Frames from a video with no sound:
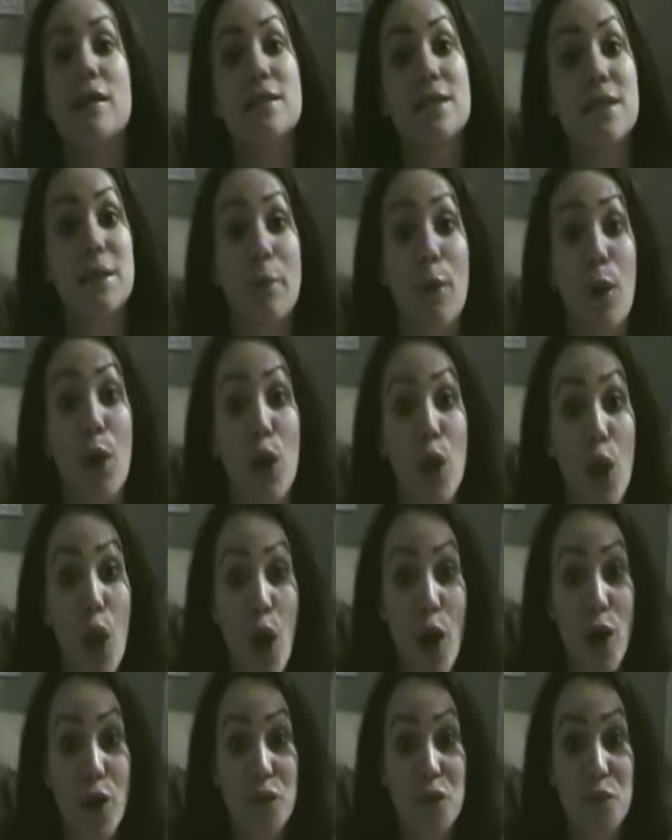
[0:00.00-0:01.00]
might not seem a
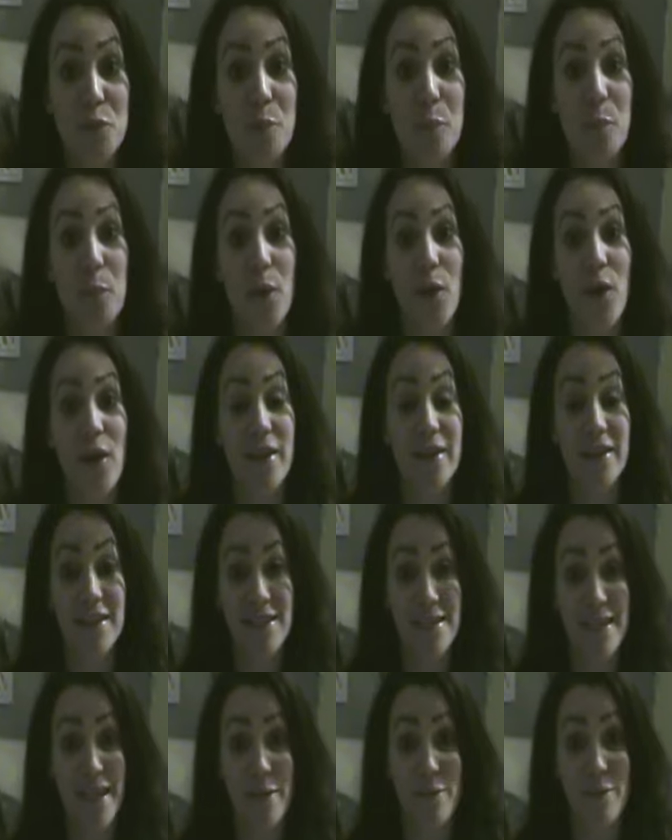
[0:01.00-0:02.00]
lot, but at
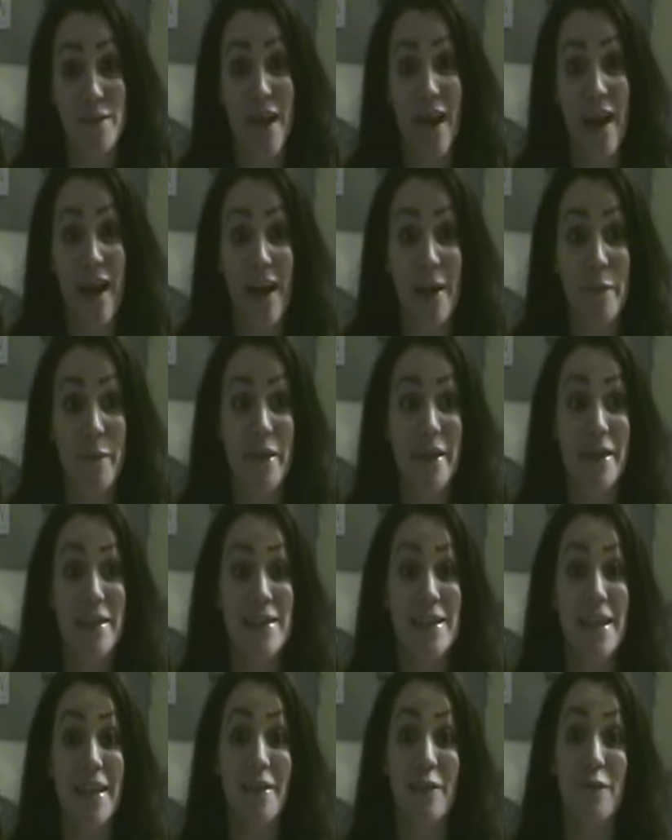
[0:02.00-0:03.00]
the same time
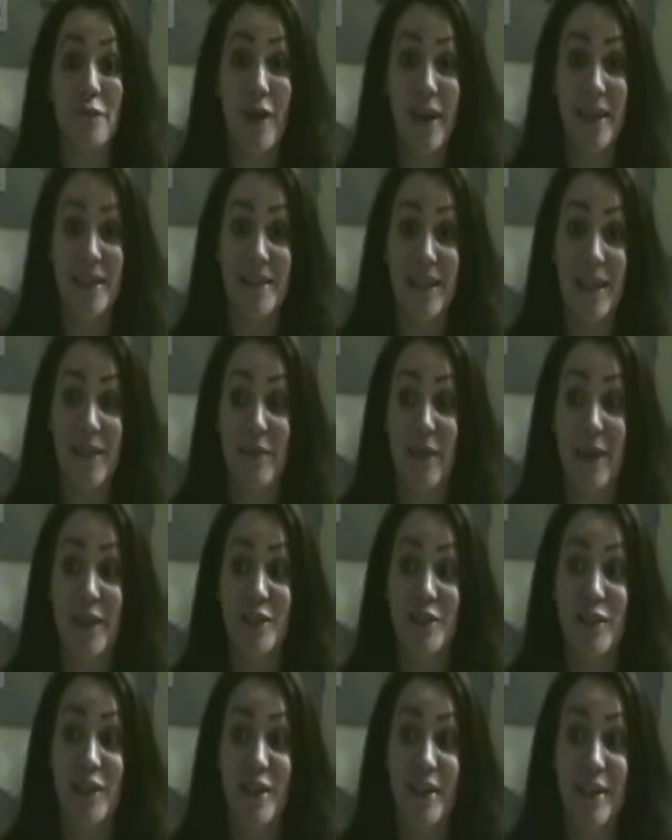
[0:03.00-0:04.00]
it's in the right
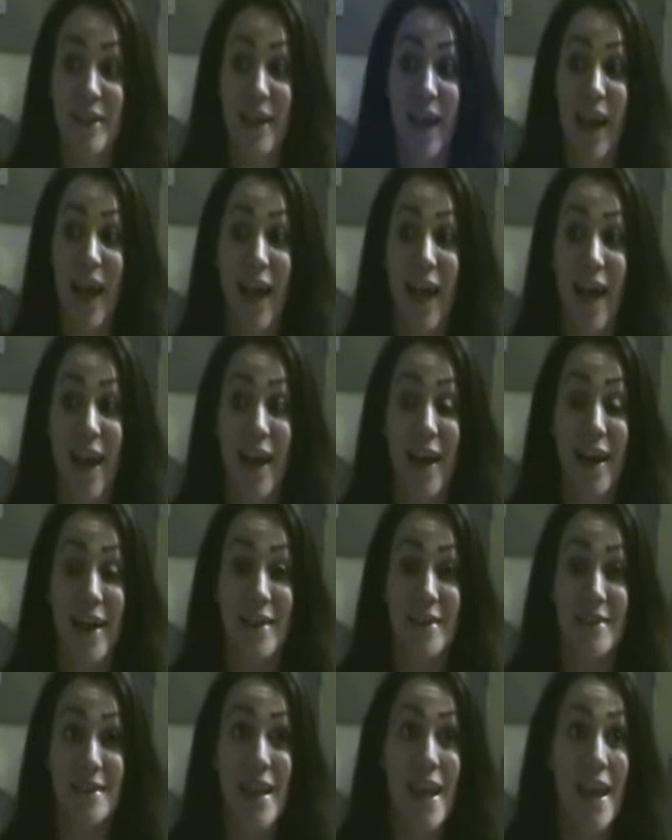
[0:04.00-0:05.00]
direction.
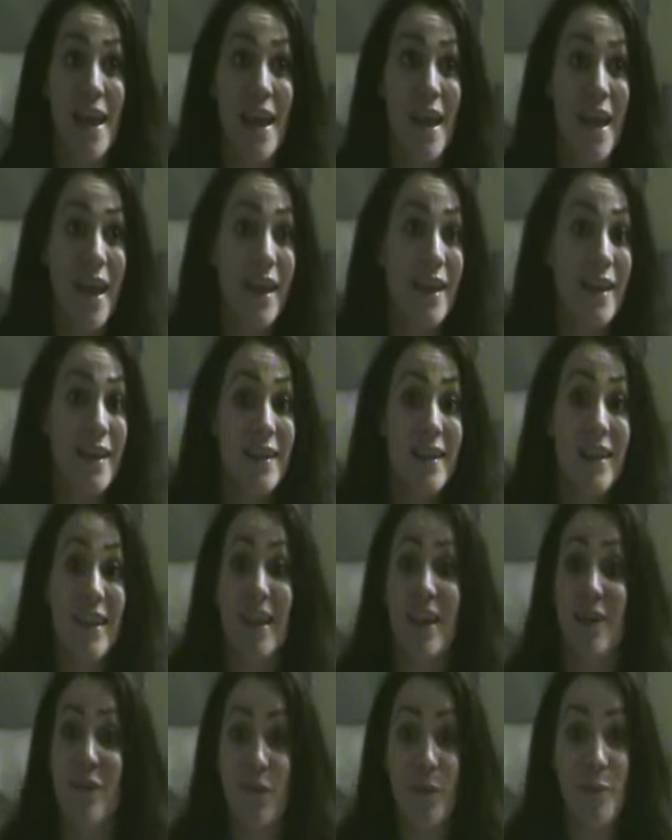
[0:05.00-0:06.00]
And
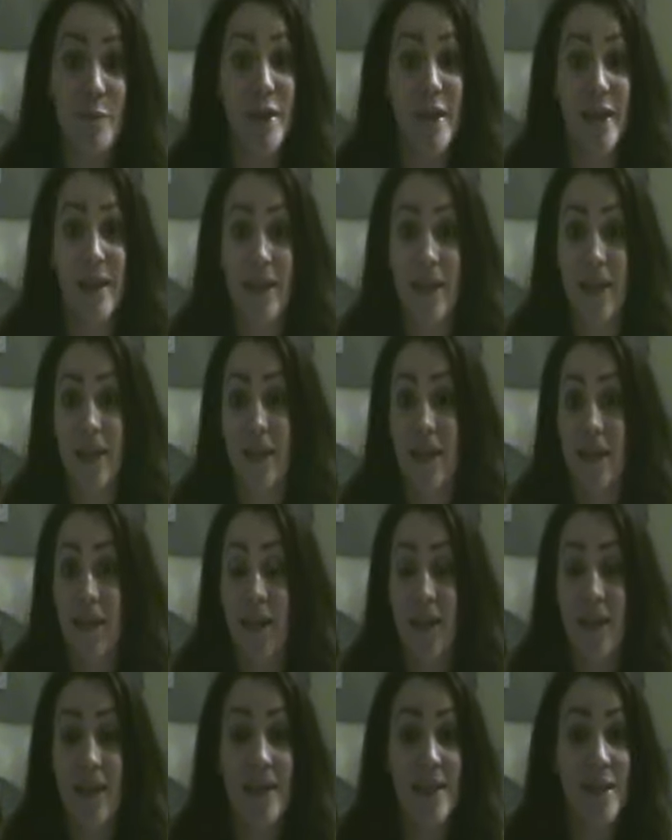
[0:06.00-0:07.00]
even
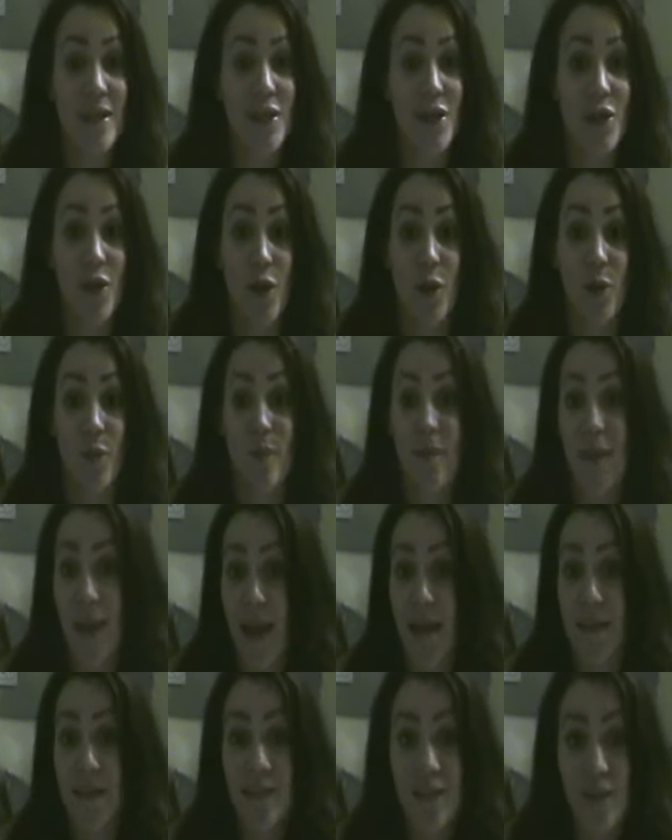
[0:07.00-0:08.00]
being, you know,
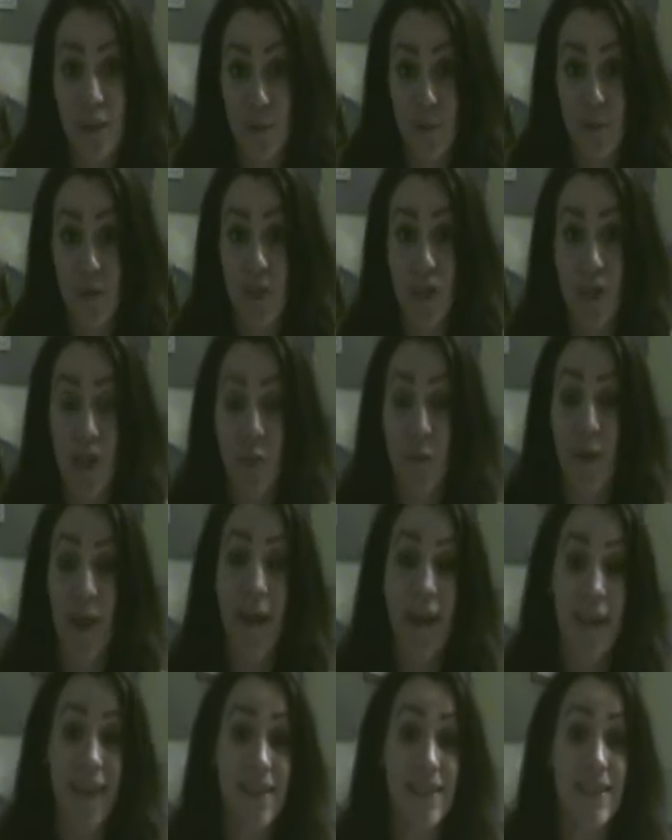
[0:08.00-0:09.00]
9 stone 2,
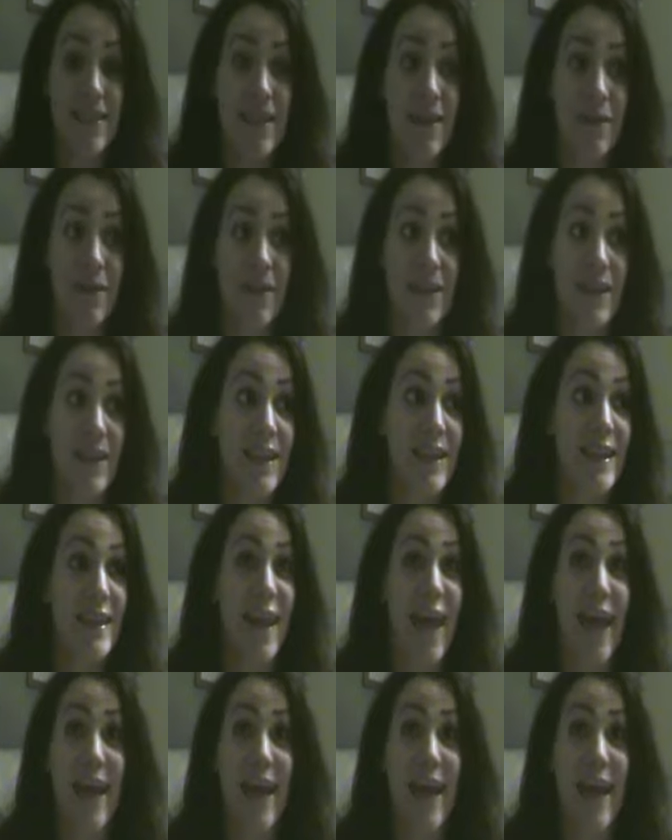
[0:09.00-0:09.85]
it is the